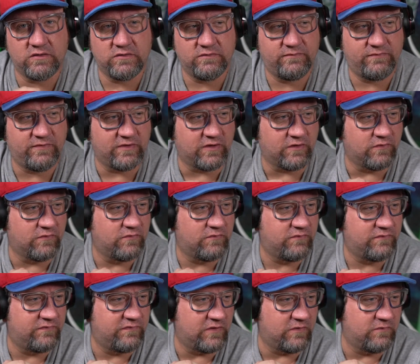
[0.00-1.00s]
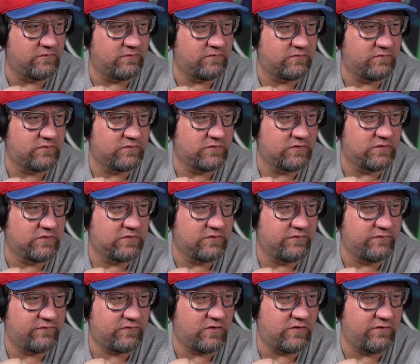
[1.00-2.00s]
figure, so
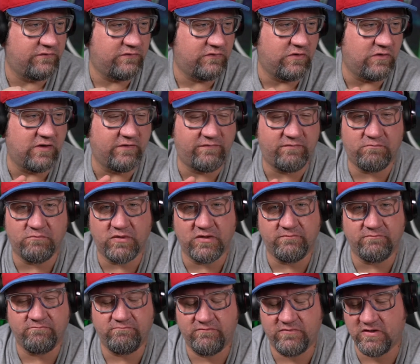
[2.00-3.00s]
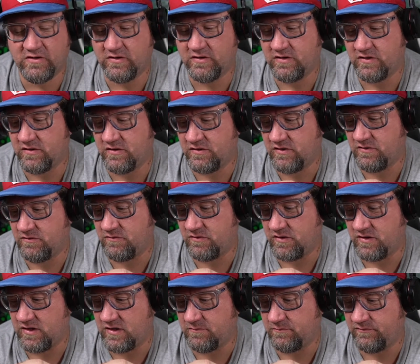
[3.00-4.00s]
it's good enough, but didn't really
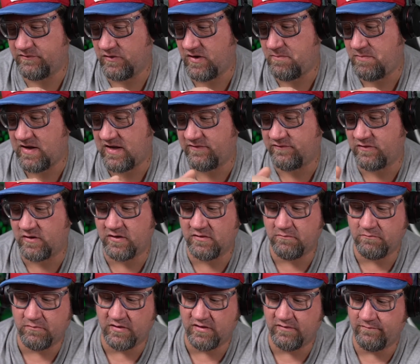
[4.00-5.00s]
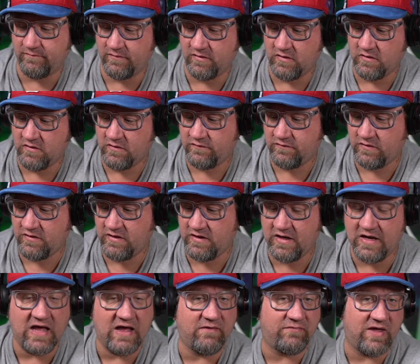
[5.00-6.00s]
need them, so I passed on it. But so they did
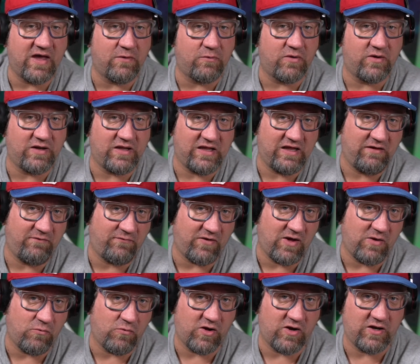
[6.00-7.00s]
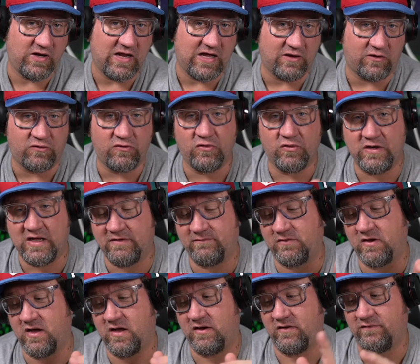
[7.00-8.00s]
have that one. If I wanted, I could have
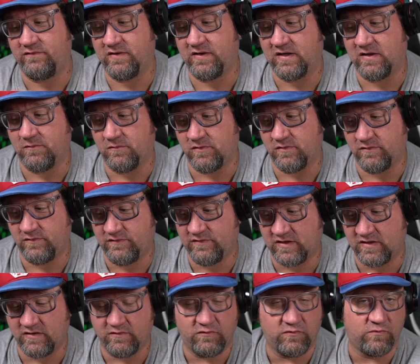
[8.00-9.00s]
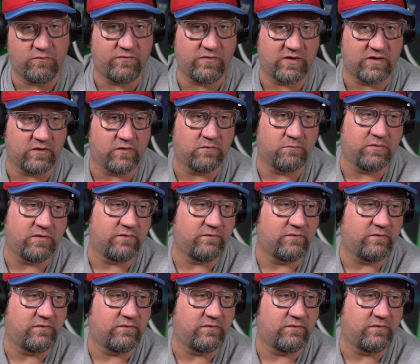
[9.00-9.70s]
gotten a second new figure, but.